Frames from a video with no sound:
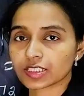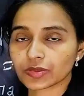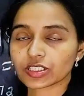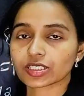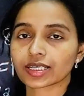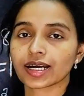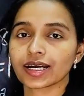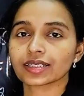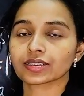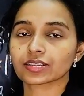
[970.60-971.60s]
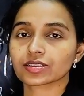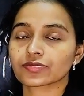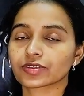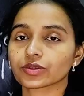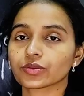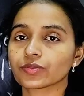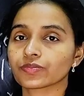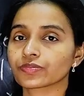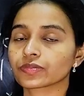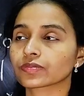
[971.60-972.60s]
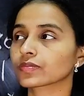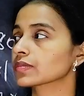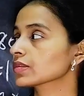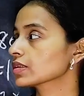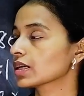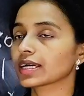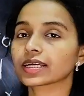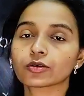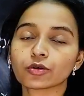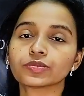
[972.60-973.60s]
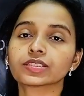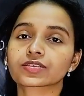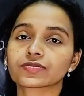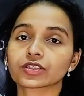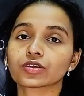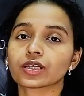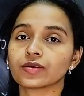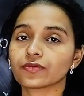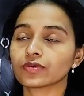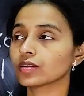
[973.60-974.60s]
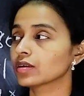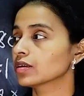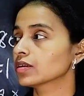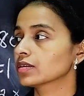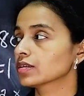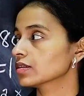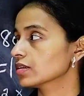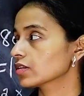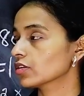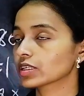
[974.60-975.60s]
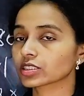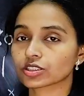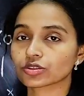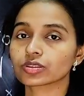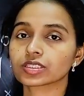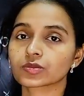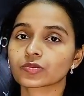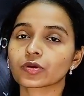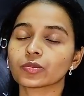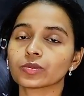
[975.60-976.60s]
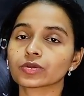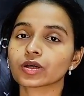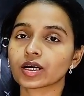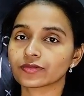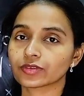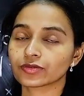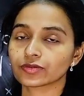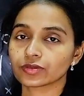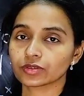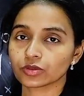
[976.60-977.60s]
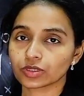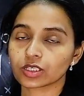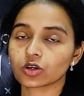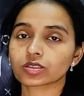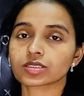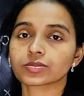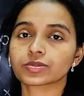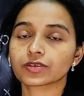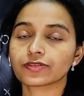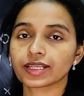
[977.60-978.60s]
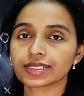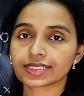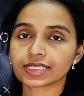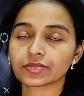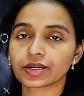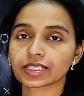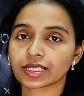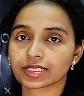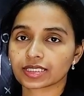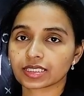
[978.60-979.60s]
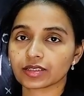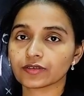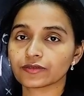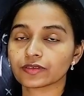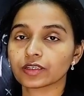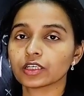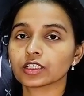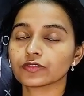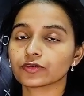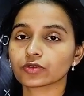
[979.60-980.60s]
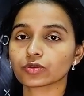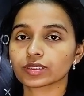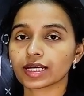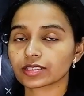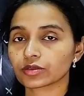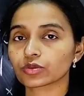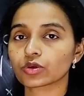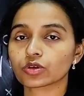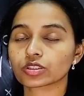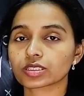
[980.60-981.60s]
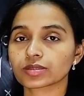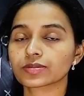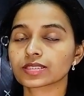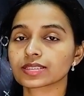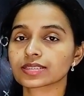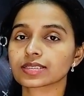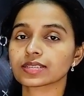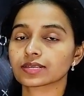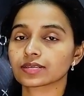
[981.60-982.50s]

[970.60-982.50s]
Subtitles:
This much I had in this video. I hope this video helpful. According to this problem, you have to know the concept of LCM and HCF. If you know that two concepts, you'll